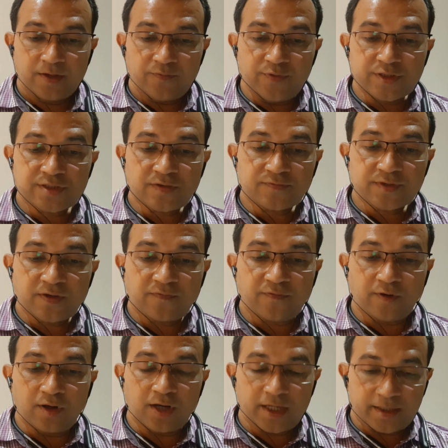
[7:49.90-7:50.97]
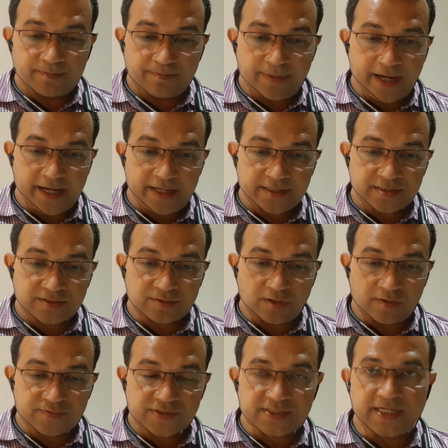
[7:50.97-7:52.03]
Which of the following pairs
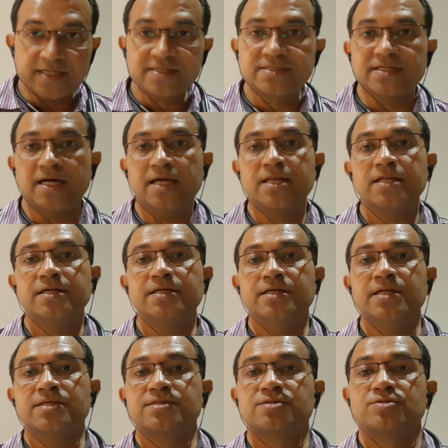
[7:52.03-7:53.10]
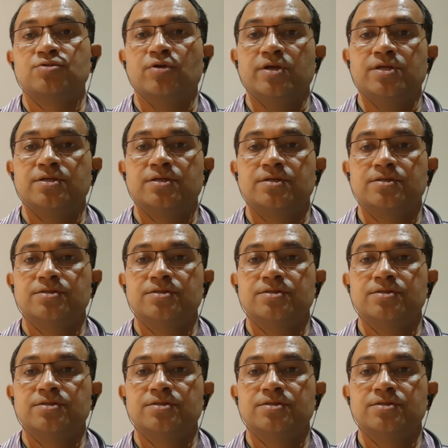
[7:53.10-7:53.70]
of sets are disjoint?